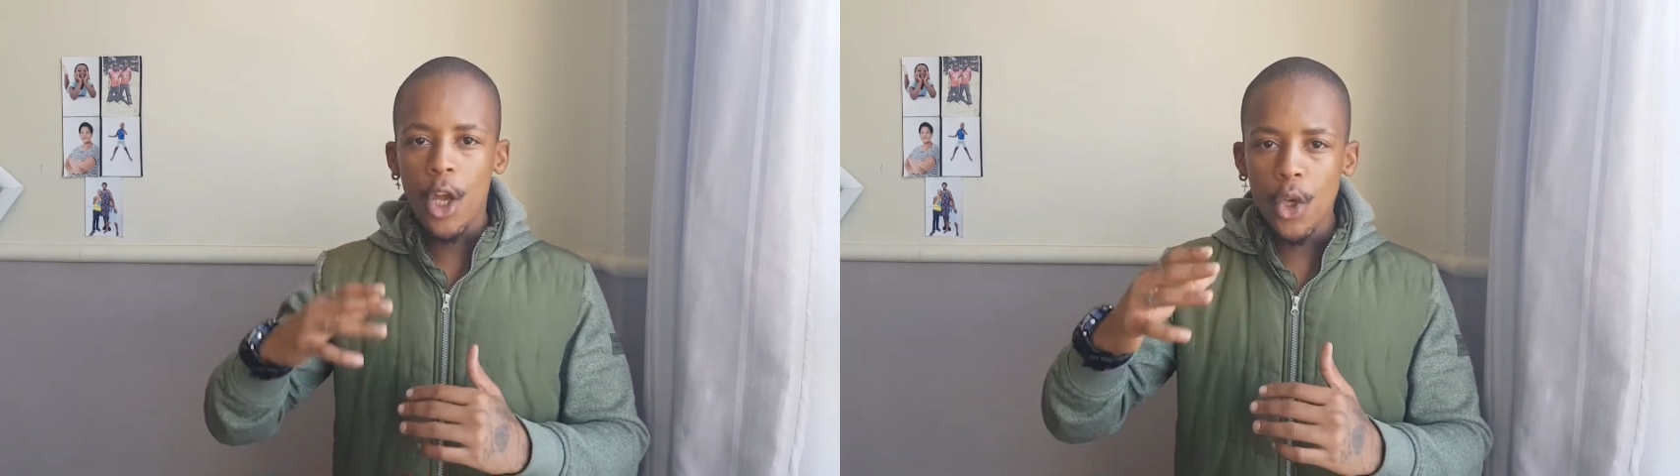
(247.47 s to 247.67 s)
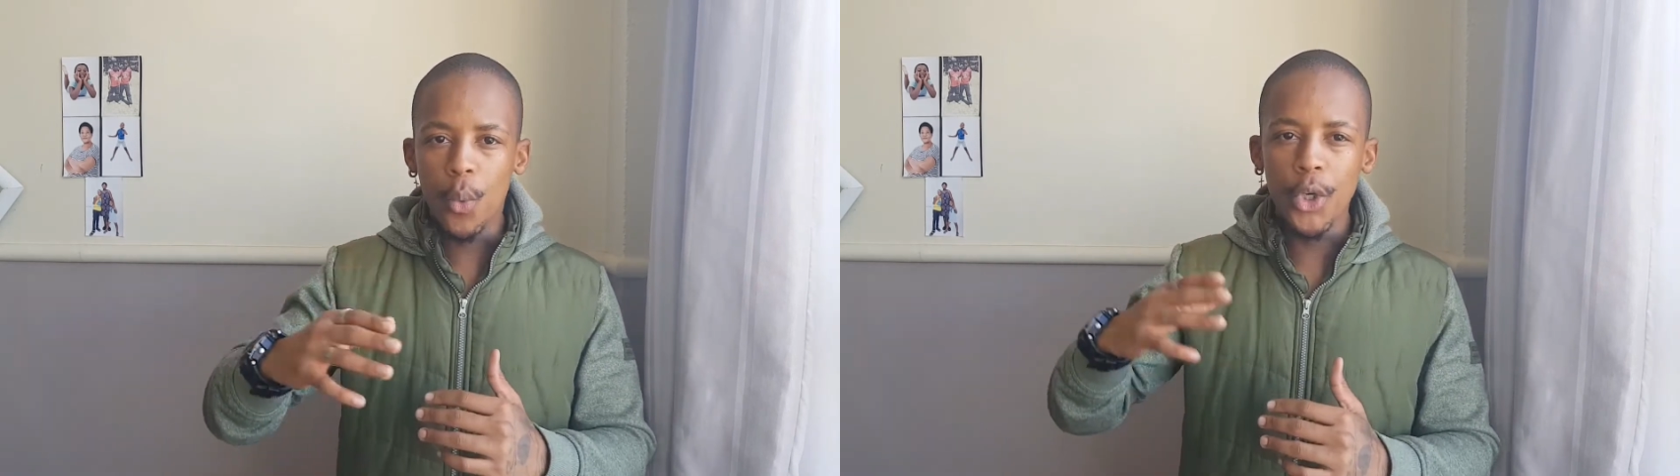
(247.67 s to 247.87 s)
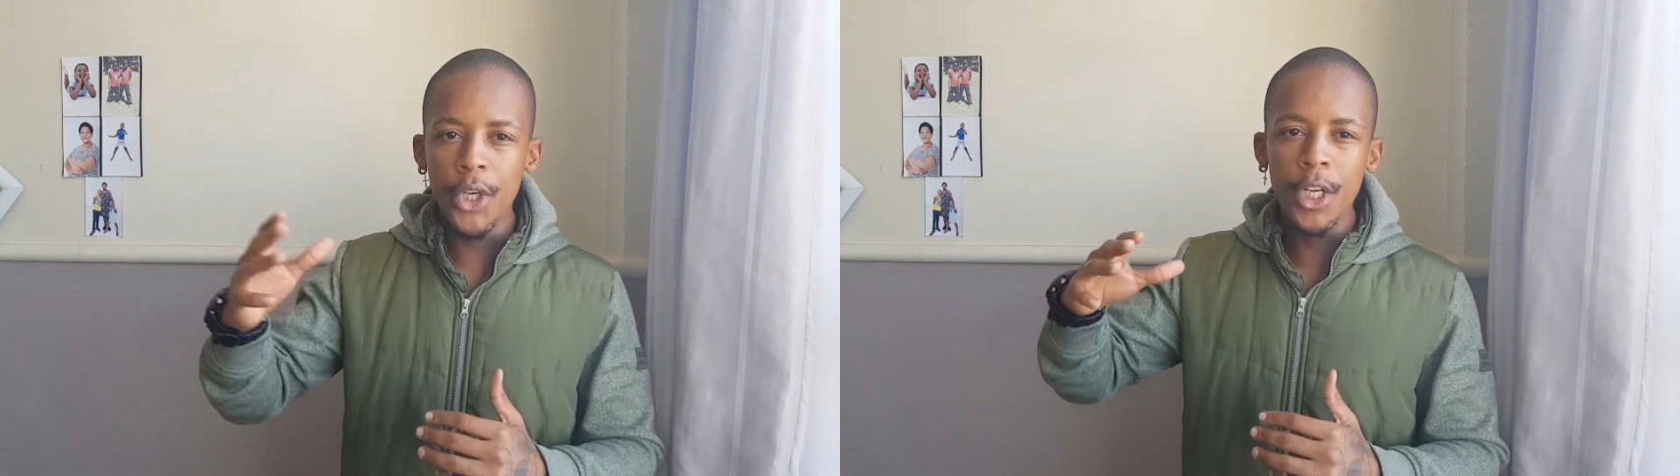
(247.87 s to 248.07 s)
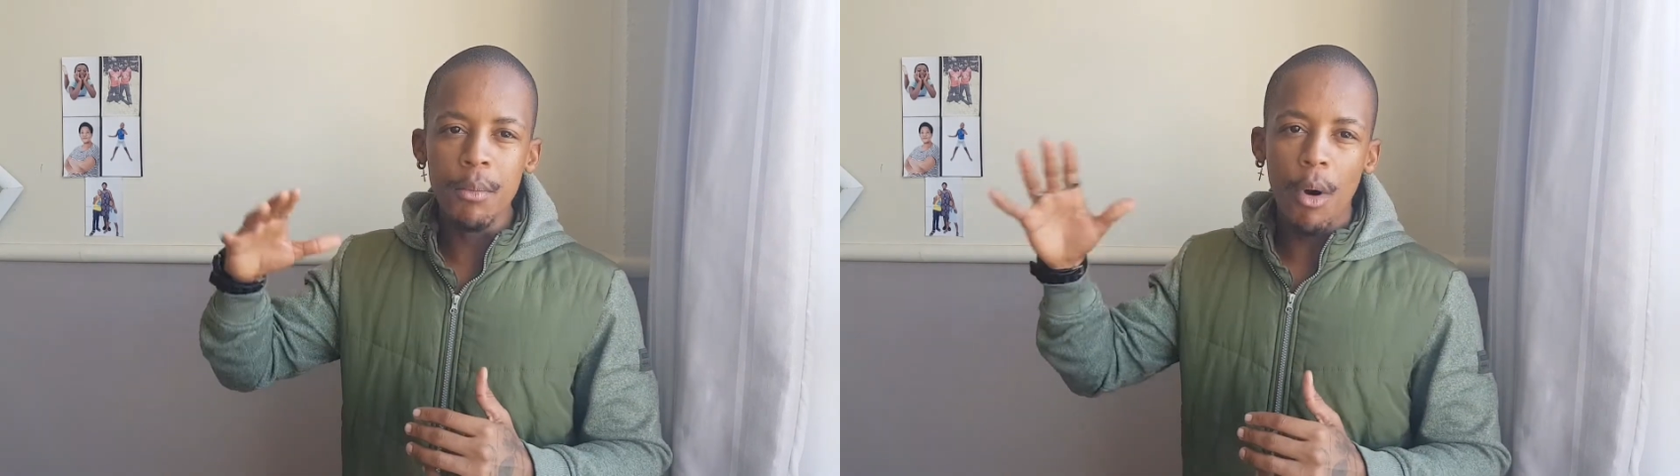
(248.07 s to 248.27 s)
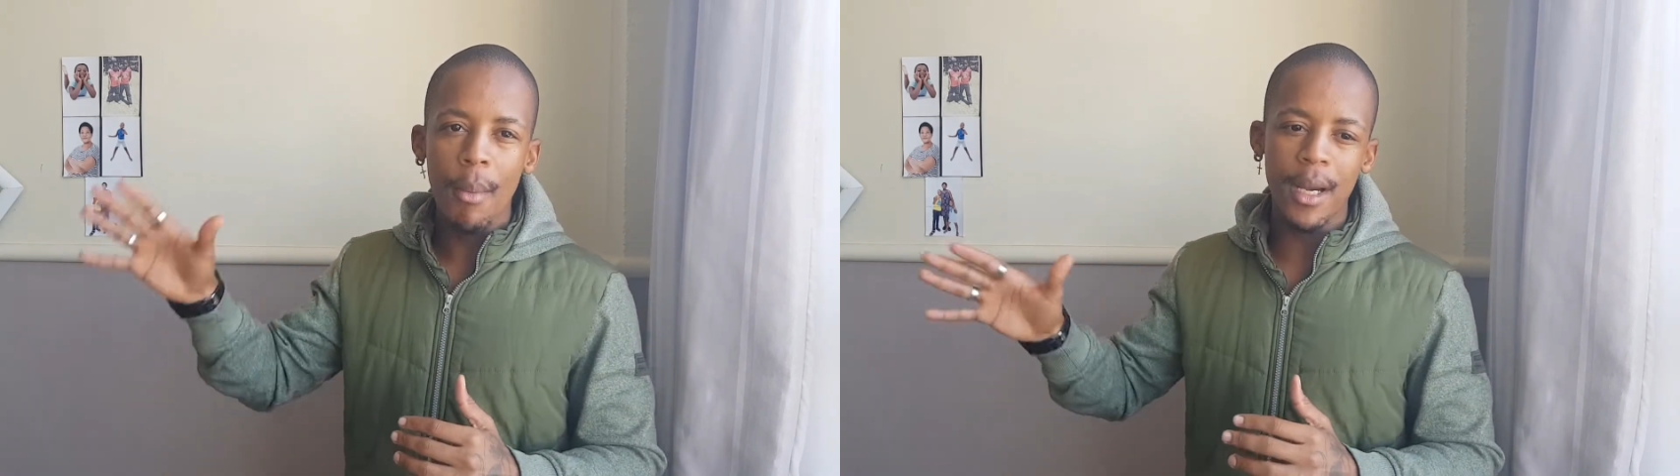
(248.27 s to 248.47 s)
you would need
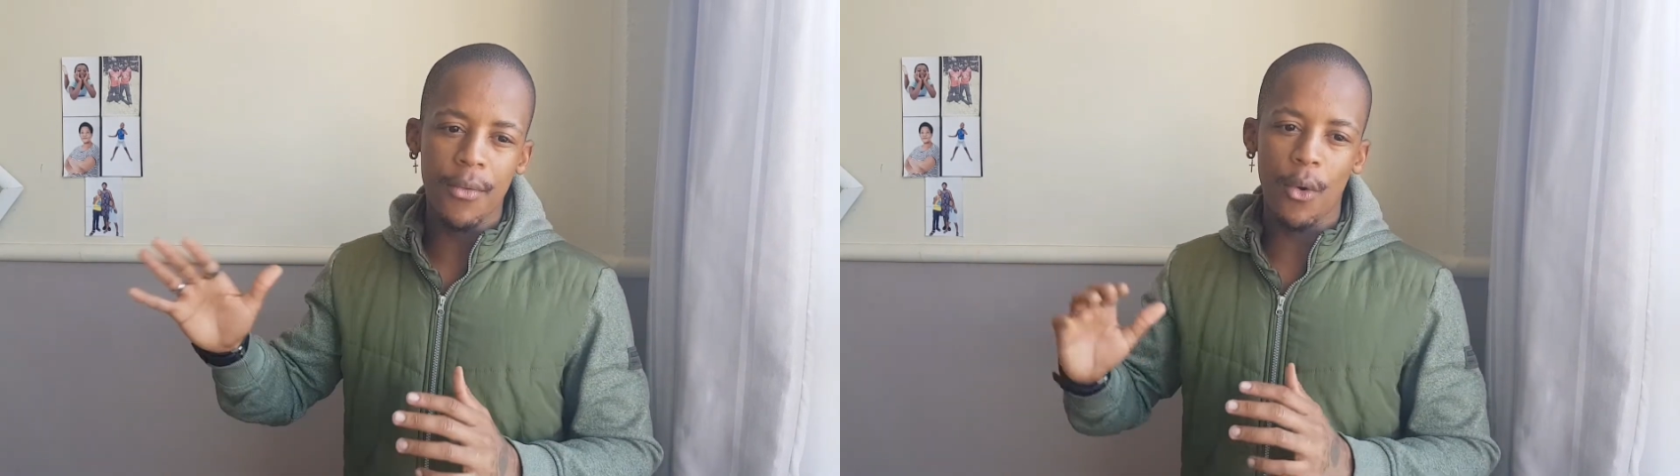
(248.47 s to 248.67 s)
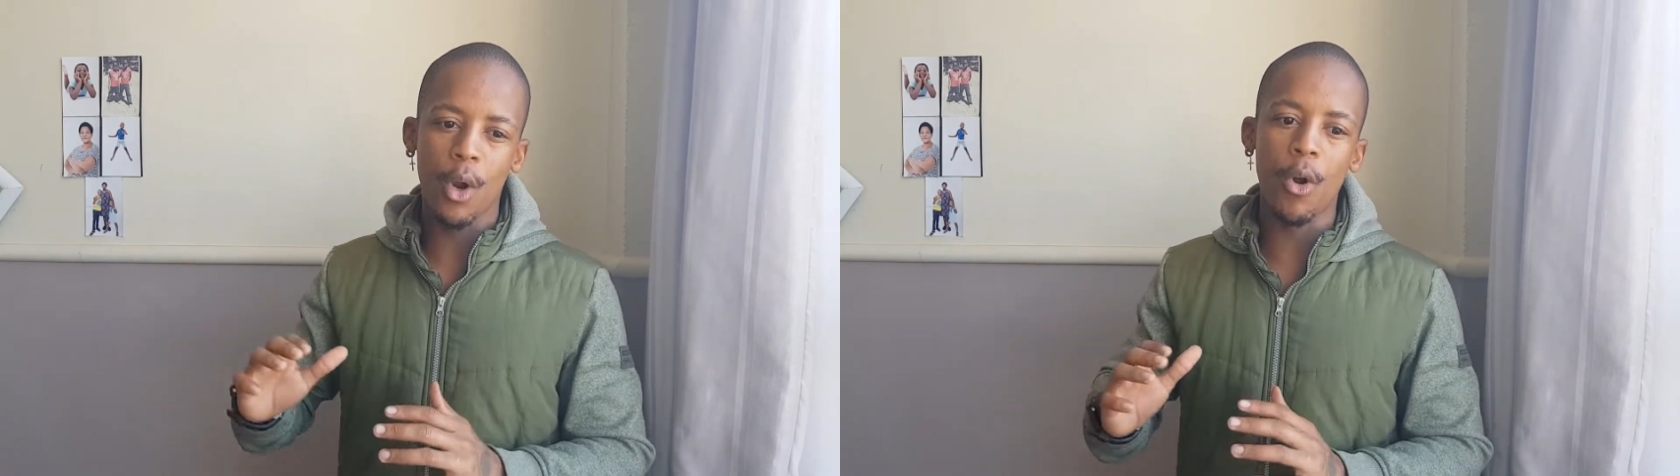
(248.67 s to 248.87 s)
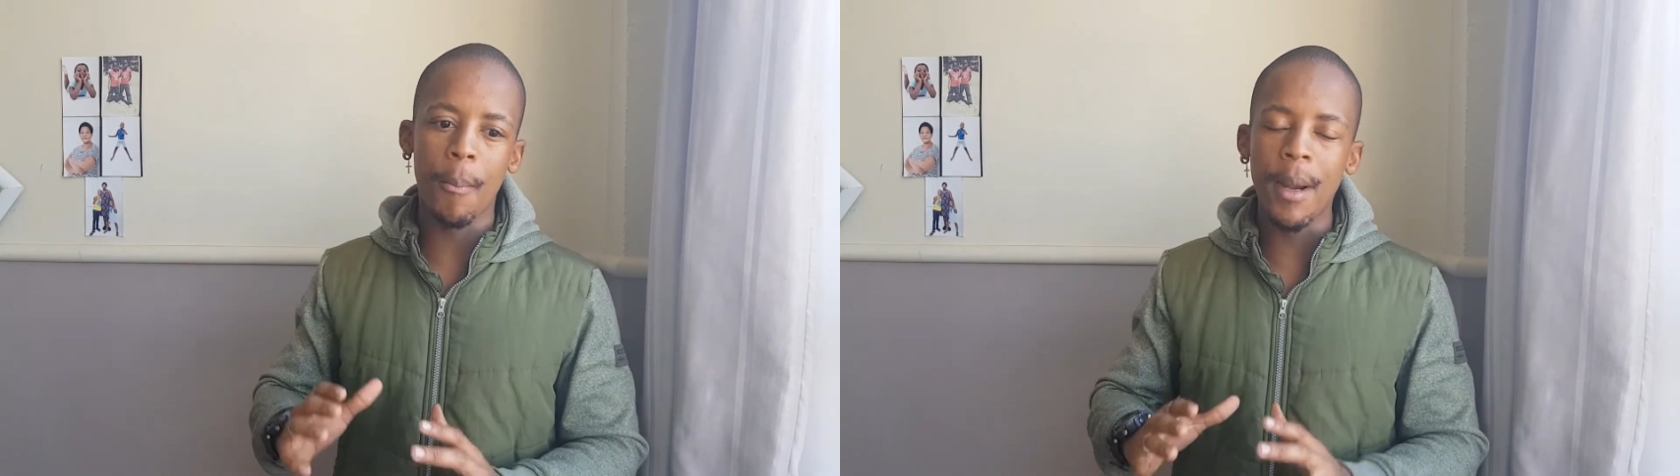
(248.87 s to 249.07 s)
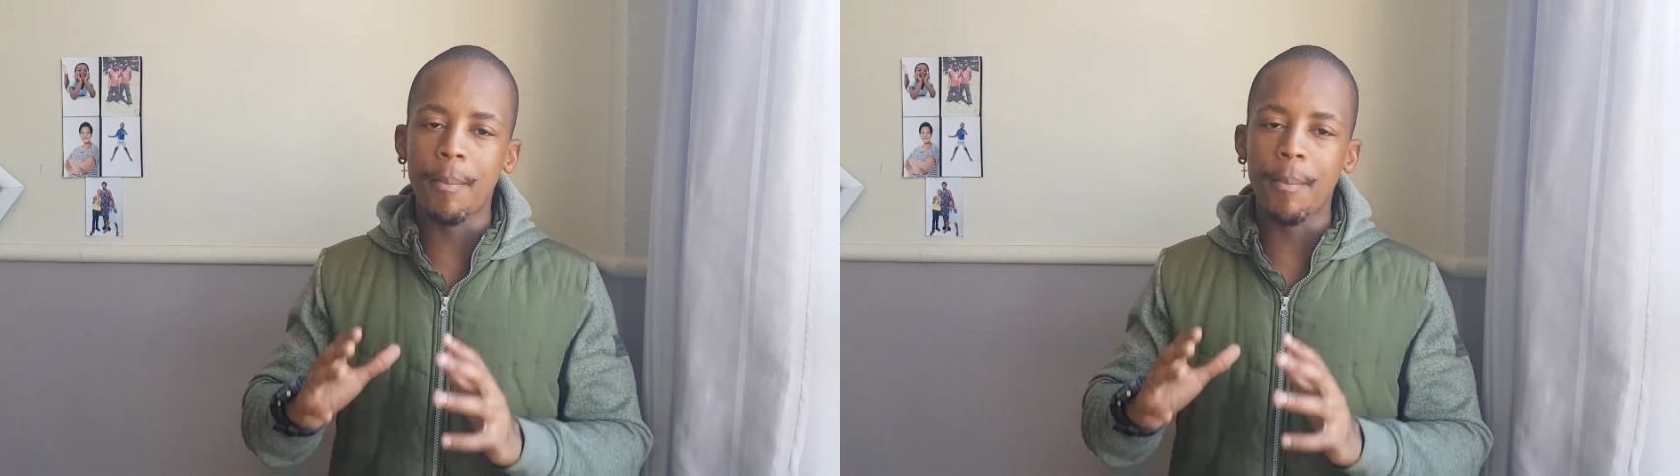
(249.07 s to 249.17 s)
more money for equipment.